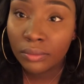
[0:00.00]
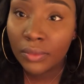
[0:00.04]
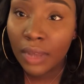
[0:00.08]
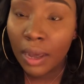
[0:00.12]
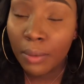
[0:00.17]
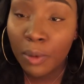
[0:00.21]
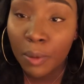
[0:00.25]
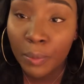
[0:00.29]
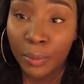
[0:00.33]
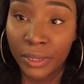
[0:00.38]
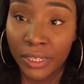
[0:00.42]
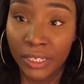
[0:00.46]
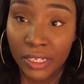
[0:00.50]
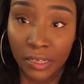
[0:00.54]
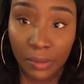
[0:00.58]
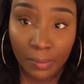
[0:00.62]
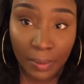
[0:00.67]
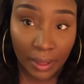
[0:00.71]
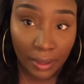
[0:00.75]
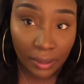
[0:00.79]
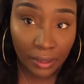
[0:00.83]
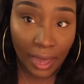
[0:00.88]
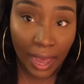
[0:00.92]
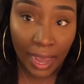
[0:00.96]
I'm gonna put some
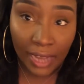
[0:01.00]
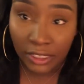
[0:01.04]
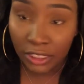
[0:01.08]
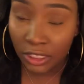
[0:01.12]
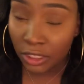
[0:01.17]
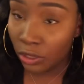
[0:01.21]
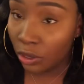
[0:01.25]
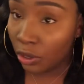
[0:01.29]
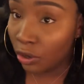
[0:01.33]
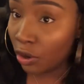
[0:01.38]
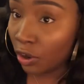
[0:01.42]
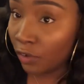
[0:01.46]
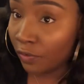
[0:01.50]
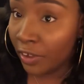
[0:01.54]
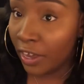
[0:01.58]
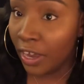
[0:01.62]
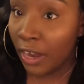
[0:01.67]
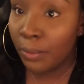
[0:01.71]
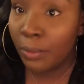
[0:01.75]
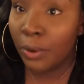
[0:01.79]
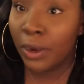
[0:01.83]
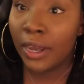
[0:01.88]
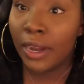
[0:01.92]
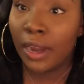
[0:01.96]
lashes on off
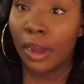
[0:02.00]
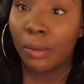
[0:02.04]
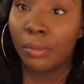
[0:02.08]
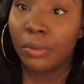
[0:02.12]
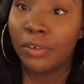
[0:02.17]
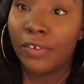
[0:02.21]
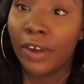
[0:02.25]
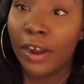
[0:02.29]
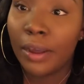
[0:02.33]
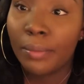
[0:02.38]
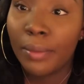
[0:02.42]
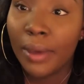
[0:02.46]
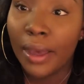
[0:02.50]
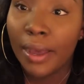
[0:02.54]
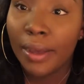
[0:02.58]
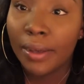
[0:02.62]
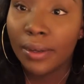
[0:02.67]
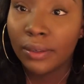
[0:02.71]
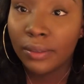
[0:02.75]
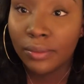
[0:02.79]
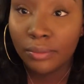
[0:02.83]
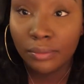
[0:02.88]
camera and I'll be right back.